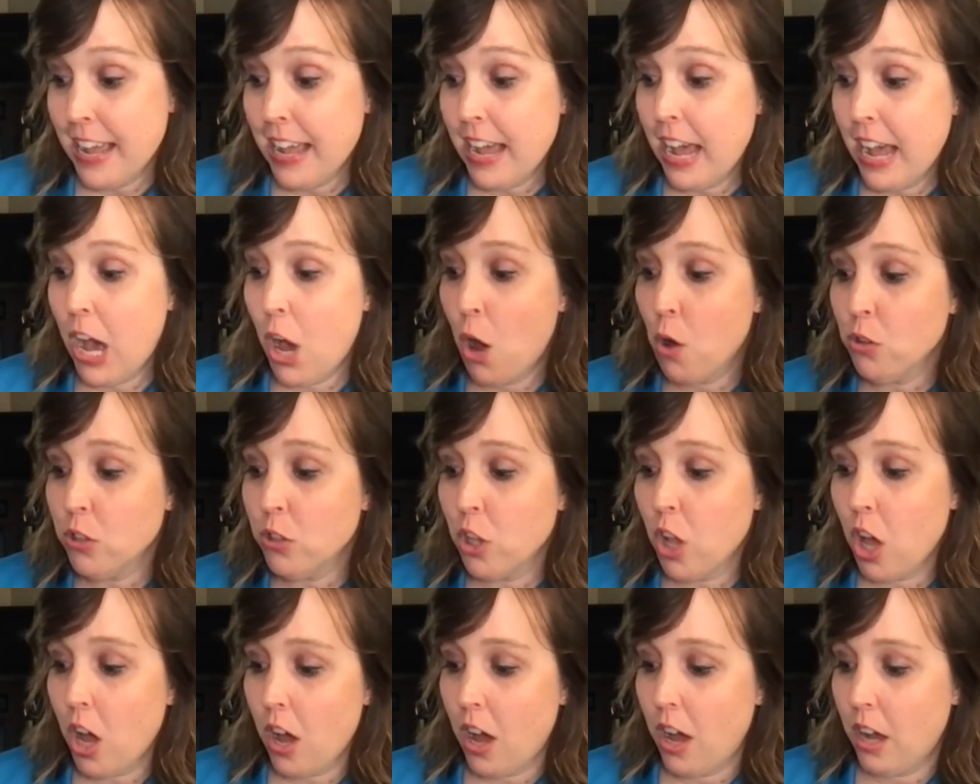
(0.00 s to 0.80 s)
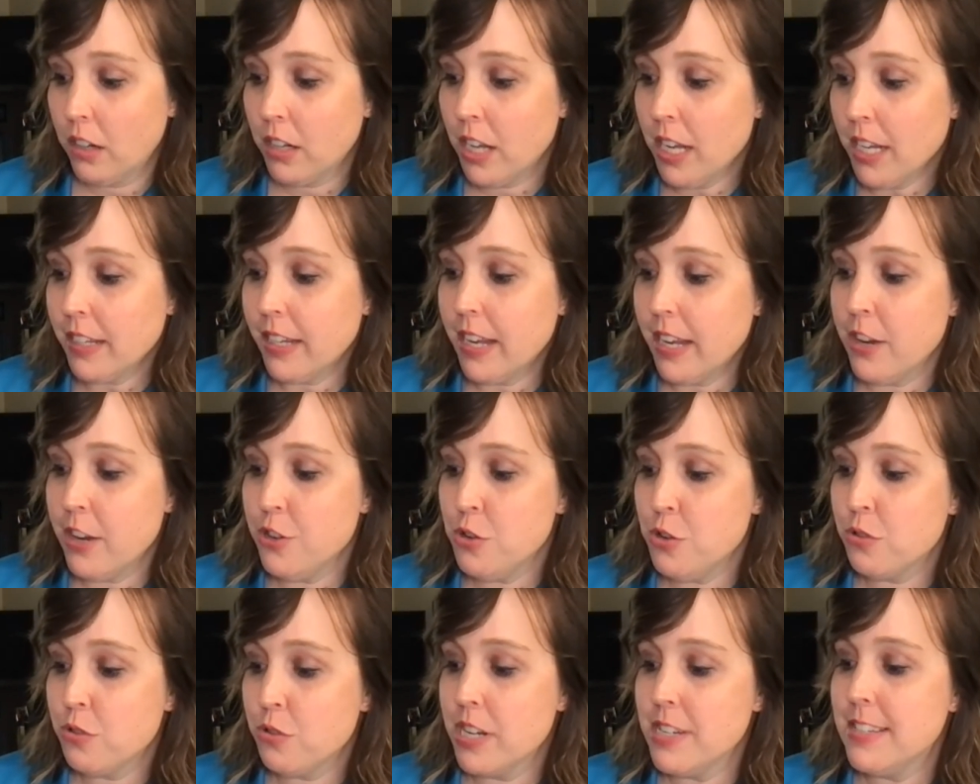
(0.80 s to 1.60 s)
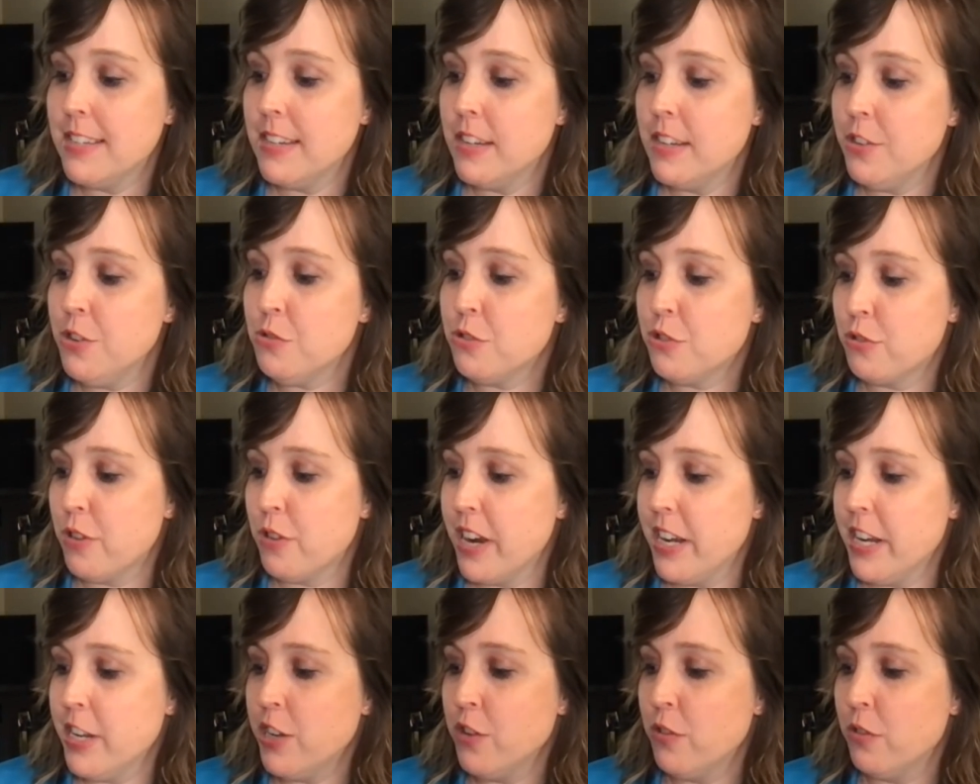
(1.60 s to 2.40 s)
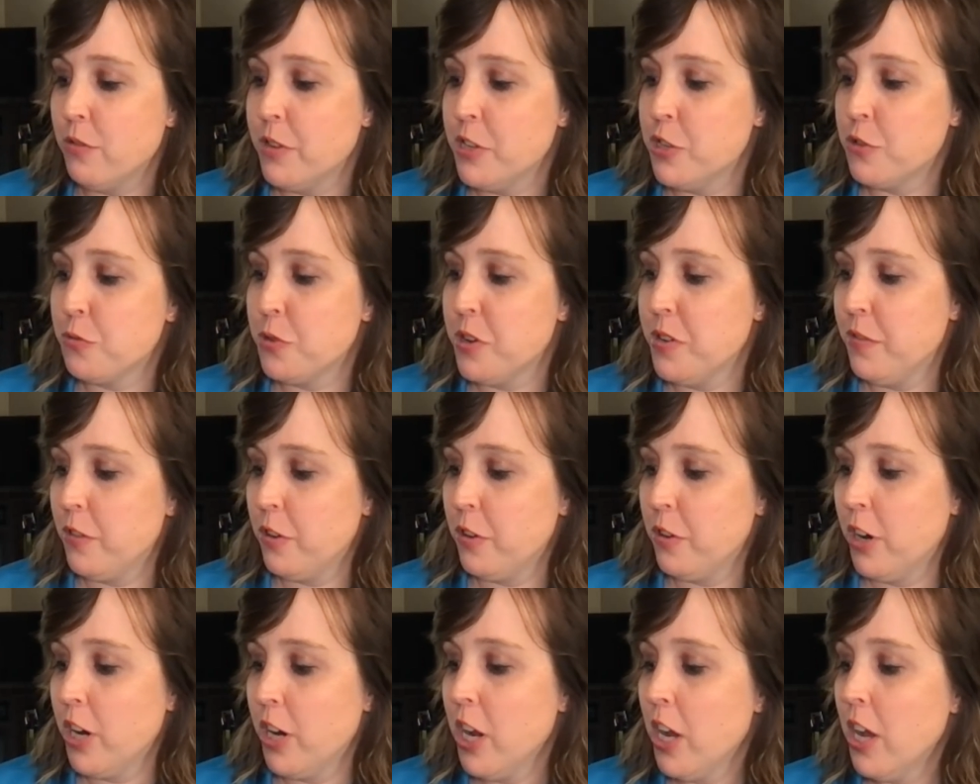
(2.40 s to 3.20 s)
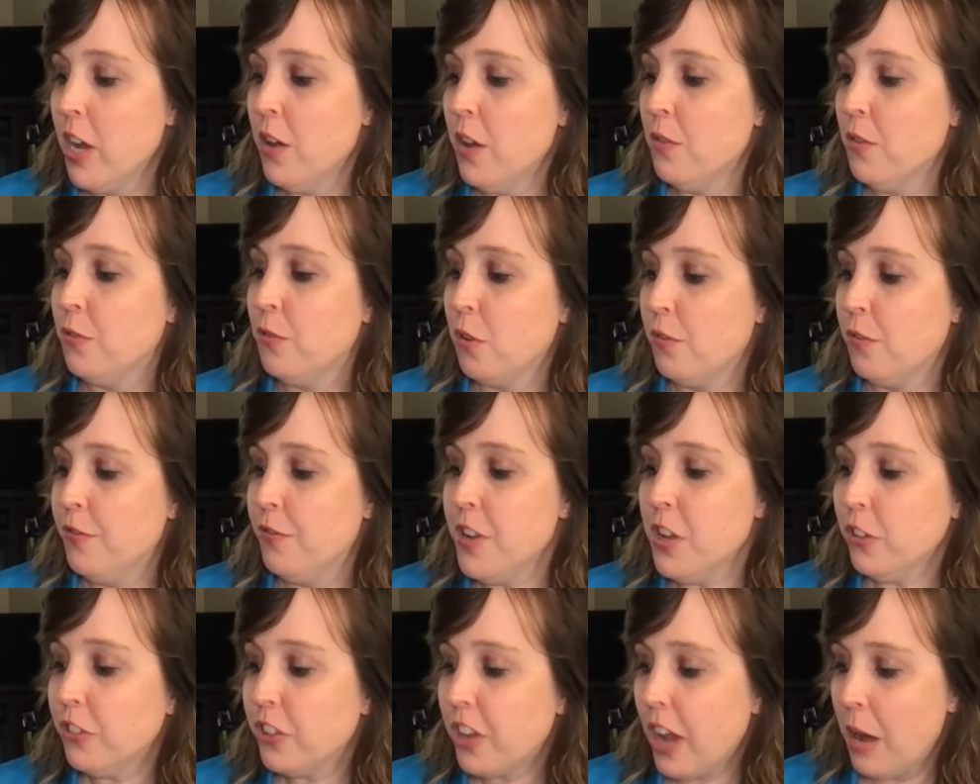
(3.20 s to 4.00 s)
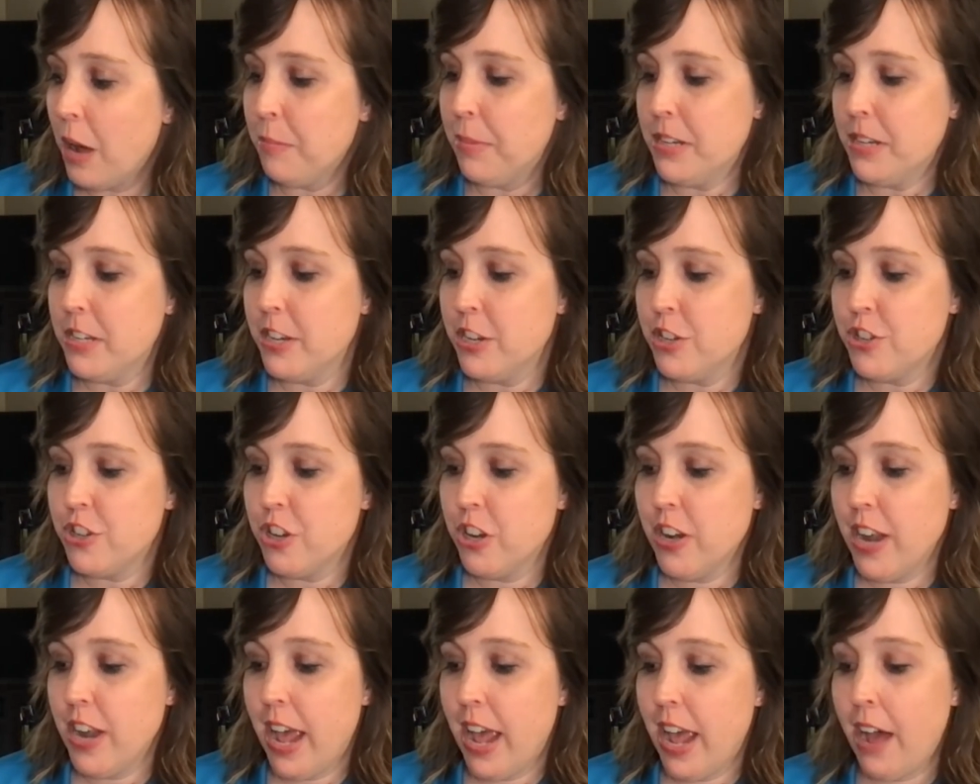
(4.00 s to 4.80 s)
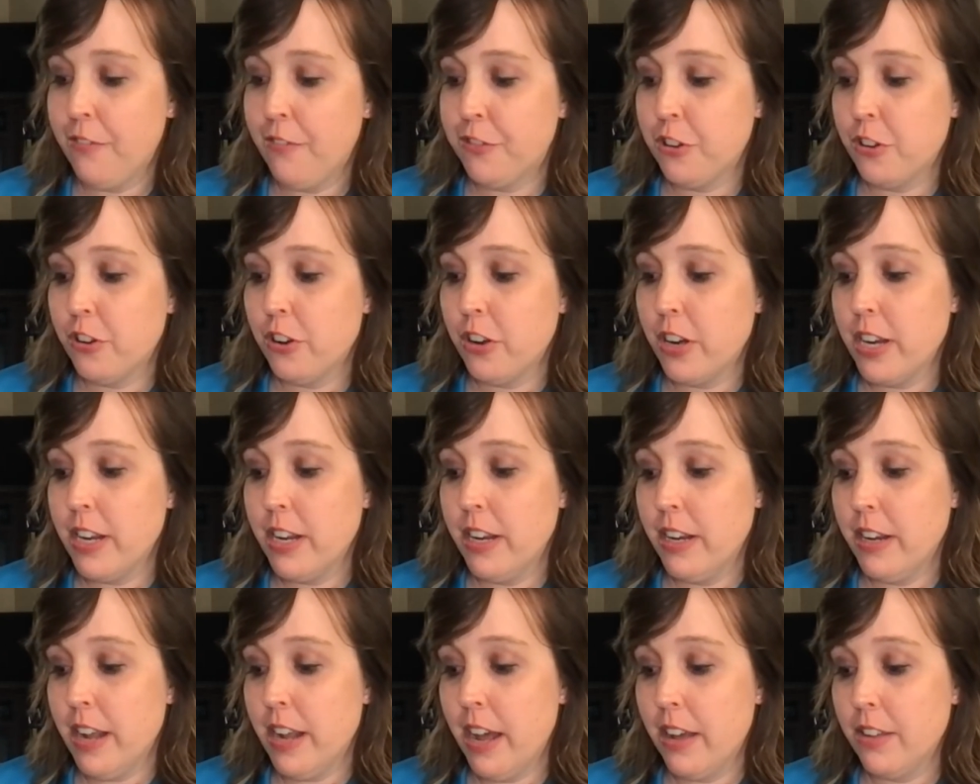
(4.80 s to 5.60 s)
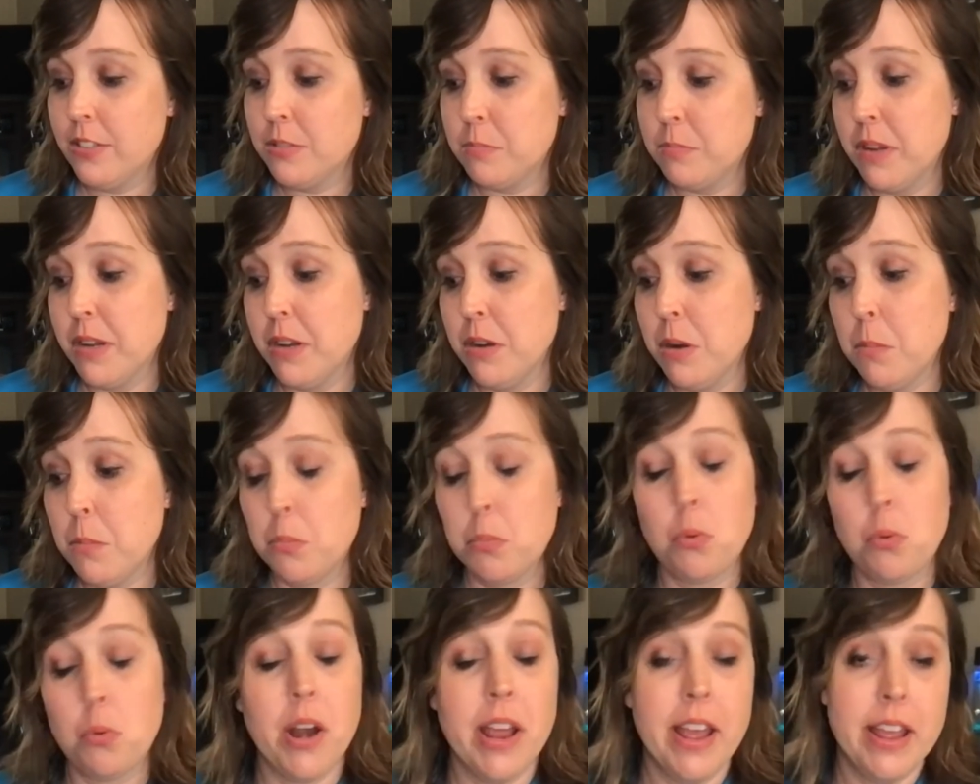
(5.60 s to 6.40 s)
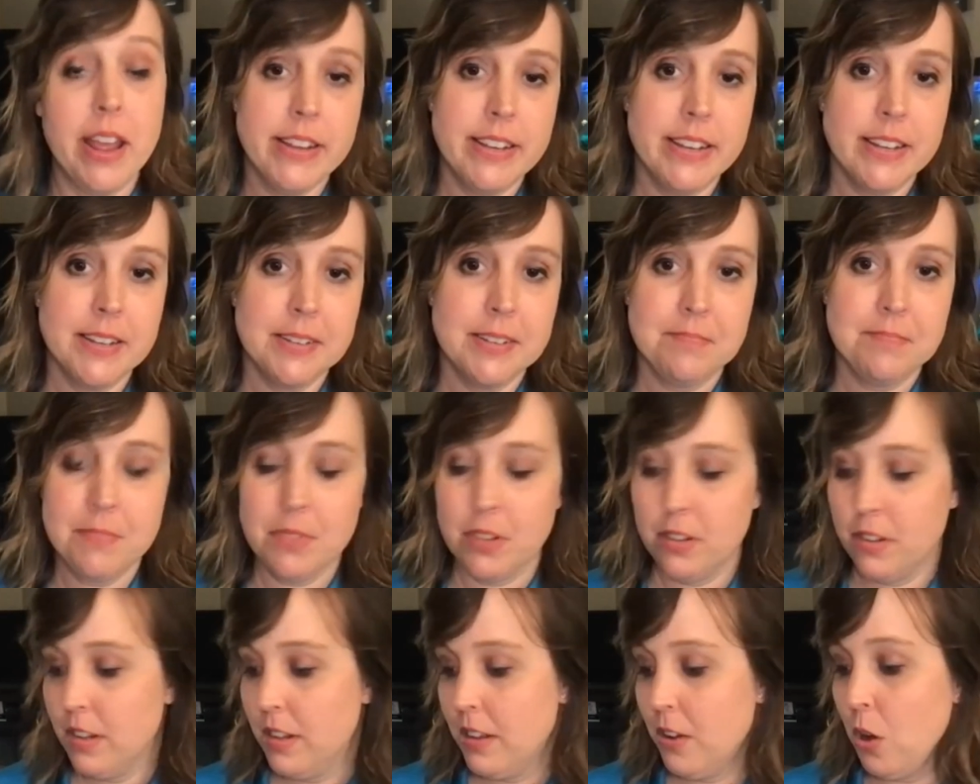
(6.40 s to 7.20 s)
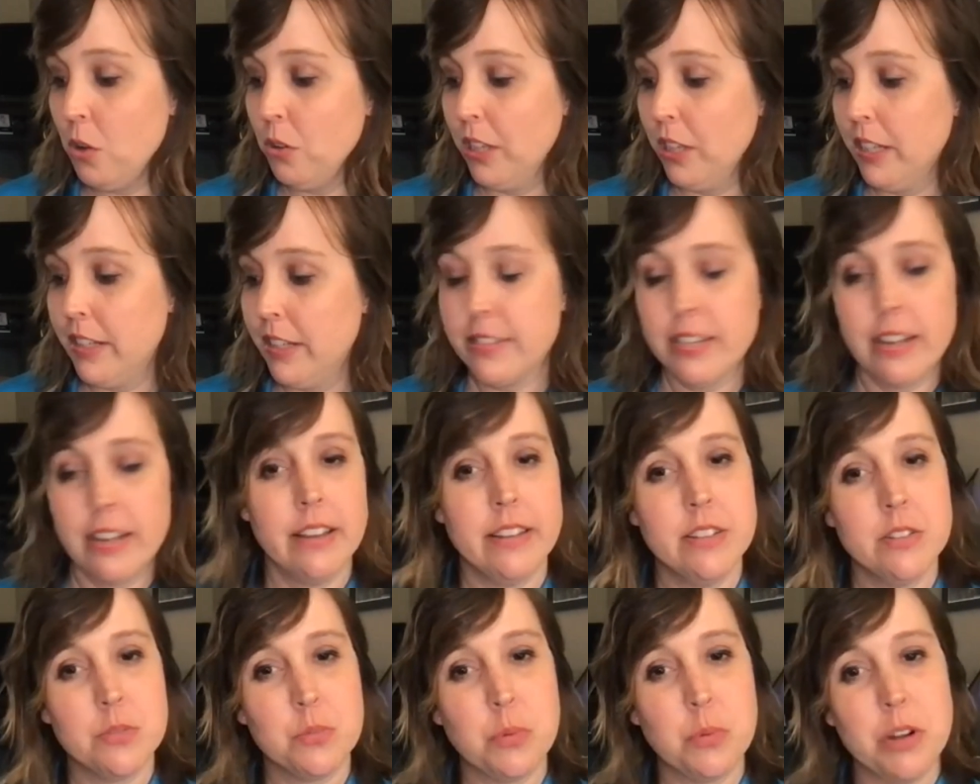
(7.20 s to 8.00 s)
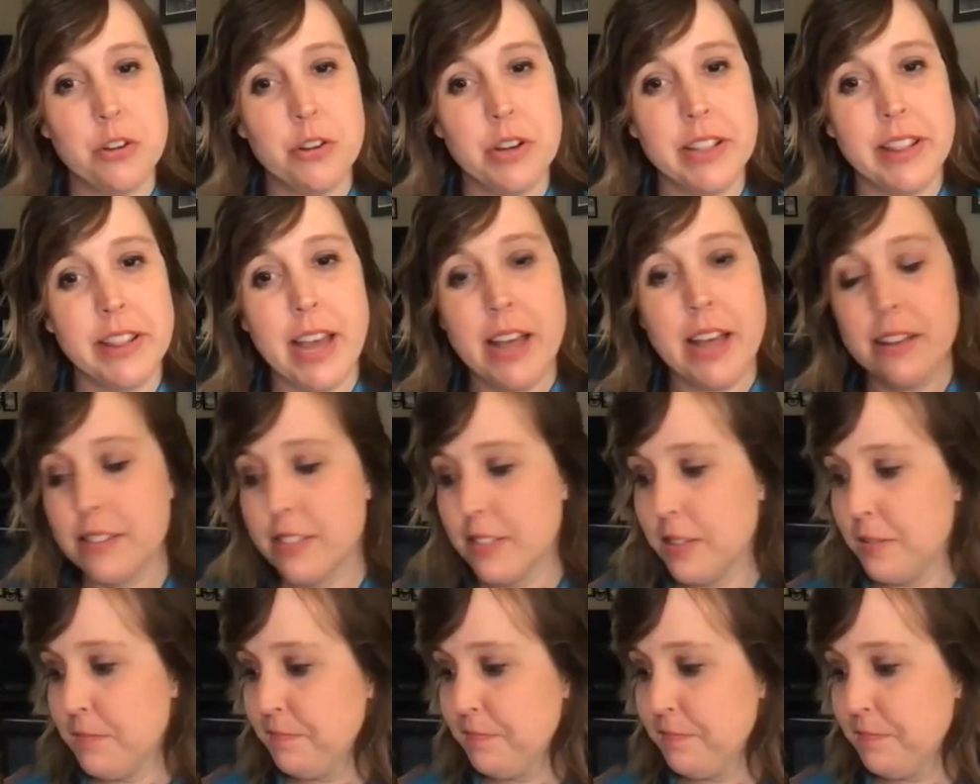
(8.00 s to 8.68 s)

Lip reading: How long can you continue training your retriever for field competition after it has been bred? Alyssa is wondering that.